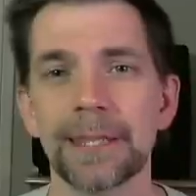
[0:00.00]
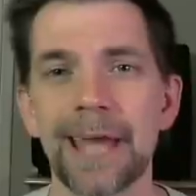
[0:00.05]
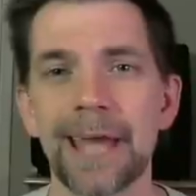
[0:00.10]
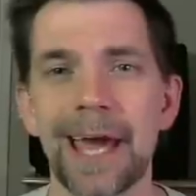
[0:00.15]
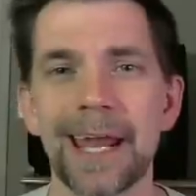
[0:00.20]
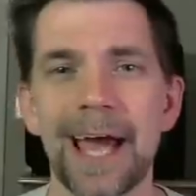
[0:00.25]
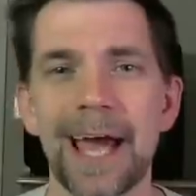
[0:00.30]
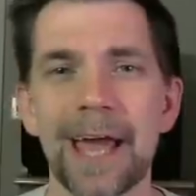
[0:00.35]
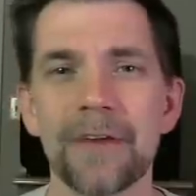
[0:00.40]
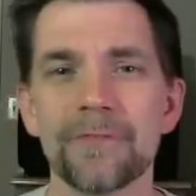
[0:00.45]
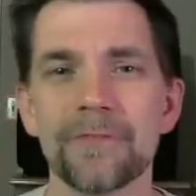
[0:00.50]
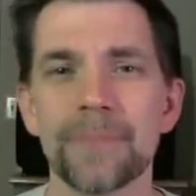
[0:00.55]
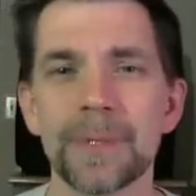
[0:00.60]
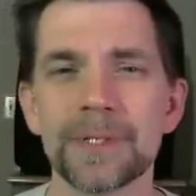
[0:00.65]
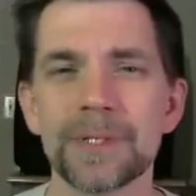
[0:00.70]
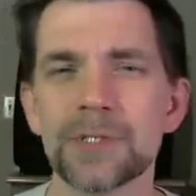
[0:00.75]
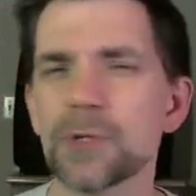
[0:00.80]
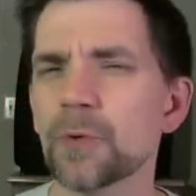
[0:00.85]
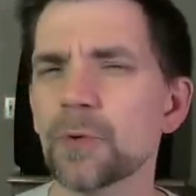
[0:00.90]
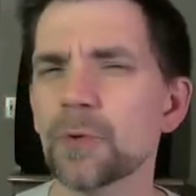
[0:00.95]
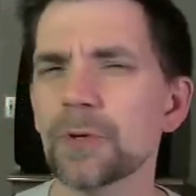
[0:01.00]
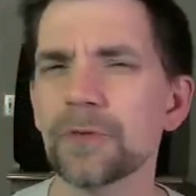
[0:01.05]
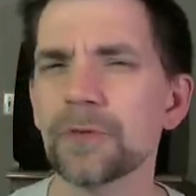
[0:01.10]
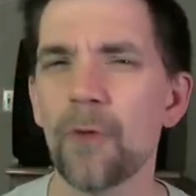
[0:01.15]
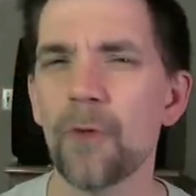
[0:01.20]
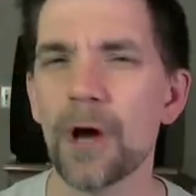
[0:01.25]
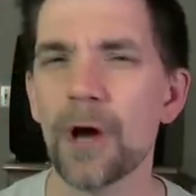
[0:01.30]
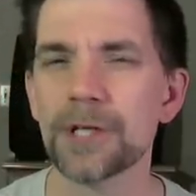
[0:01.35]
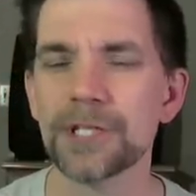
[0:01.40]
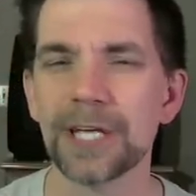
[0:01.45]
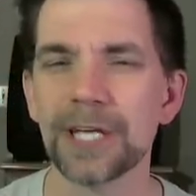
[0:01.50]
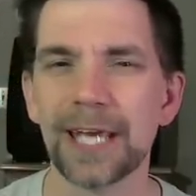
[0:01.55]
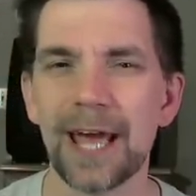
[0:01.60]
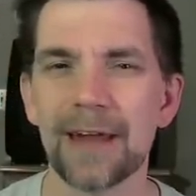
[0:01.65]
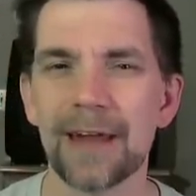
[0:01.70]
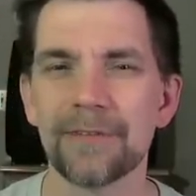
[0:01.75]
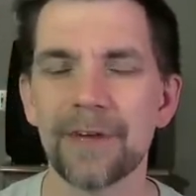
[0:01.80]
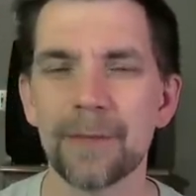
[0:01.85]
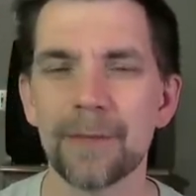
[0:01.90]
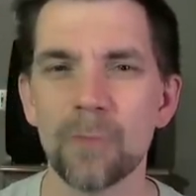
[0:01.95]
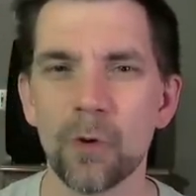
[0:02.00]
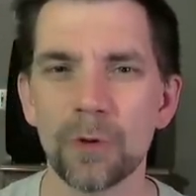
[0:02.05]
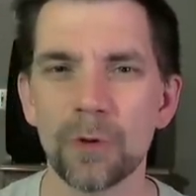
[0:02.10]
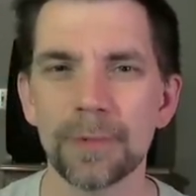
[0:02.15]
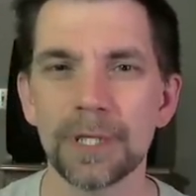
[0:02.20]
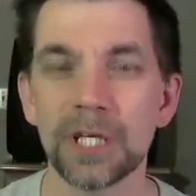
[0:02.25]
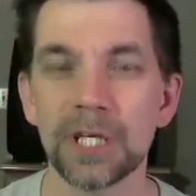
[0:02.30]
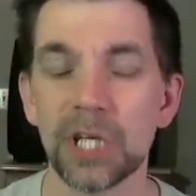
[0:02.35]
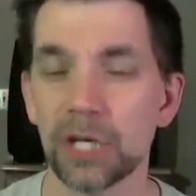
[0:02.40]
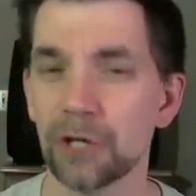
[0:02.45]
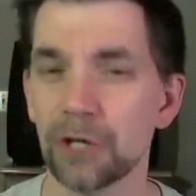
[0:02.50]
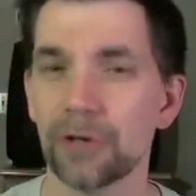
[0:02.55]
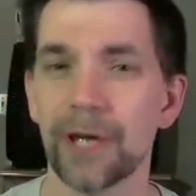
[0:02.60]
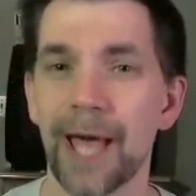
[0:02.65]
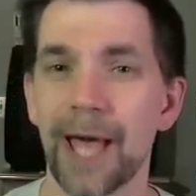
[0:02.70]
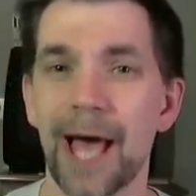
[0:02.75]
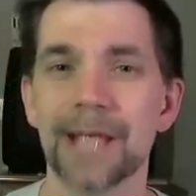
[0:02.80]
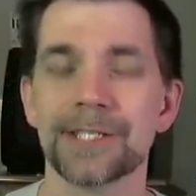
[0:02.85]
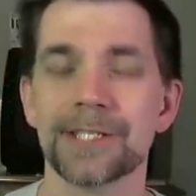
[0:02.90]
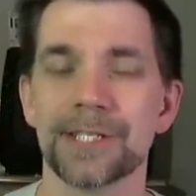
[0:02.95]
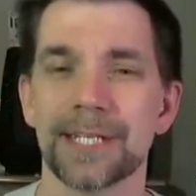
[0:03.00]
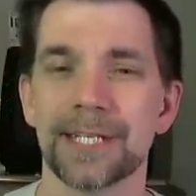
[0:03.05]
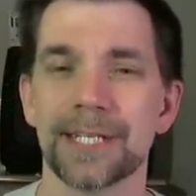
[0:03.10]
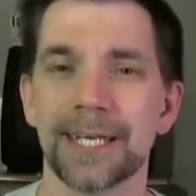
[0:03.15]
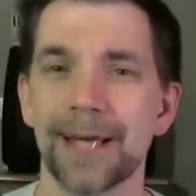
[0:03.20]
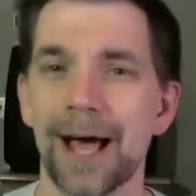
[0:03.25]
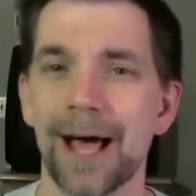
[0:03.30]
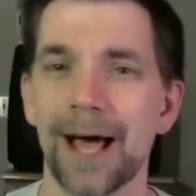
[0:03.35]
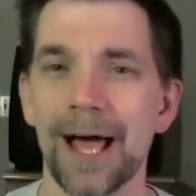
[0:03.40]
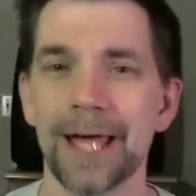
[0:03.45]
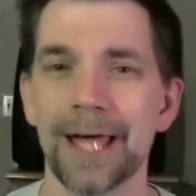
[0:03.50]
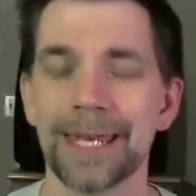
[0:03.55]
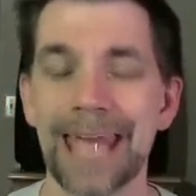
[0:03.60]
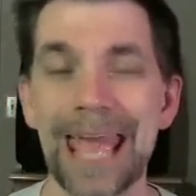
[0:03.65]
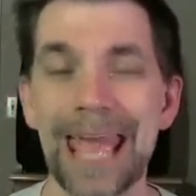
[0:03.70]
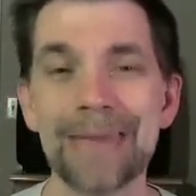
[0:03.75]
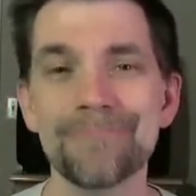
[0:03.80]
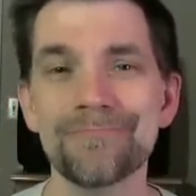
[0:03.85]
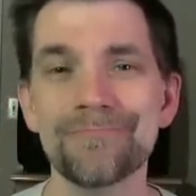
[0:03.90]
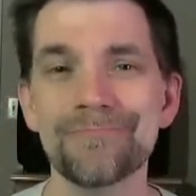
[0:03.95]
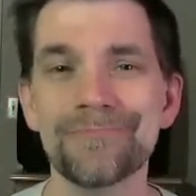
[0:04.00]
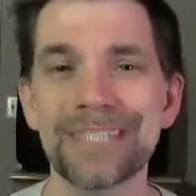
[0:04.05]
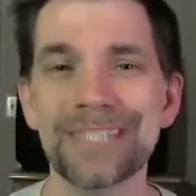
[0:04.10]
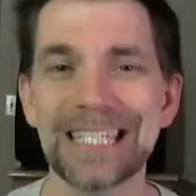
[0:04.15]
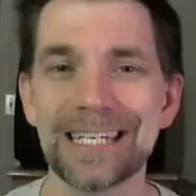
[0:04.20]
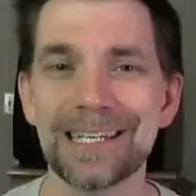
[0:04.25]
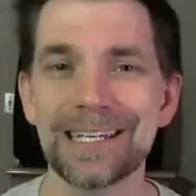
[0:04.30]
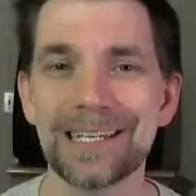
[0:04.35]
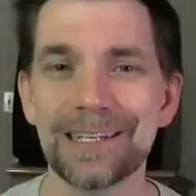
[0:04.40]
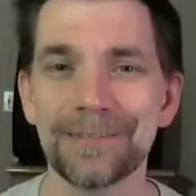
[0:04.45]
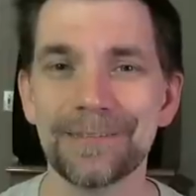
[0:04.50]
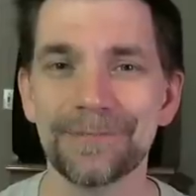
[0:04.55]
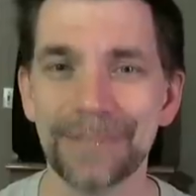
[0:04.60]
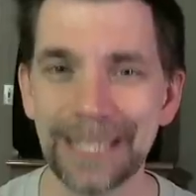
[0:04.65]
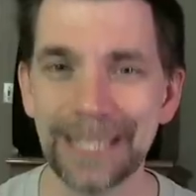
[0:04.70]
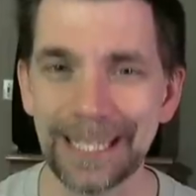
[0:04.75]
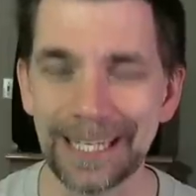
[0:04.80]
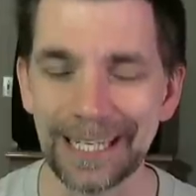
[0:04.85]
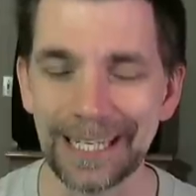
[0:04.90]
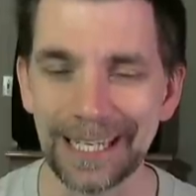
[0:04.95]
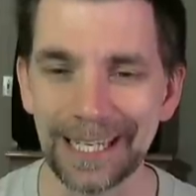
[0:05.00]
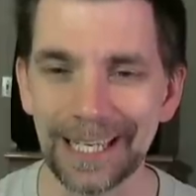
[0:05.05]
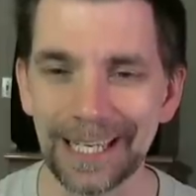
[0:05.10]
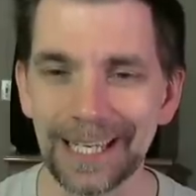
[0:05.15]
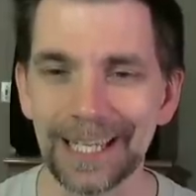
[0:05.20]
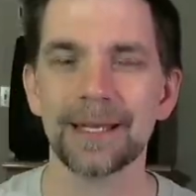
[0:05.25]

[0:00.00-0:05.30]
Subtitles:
that I have been sort of watching out of a morbid curiosity on MTV.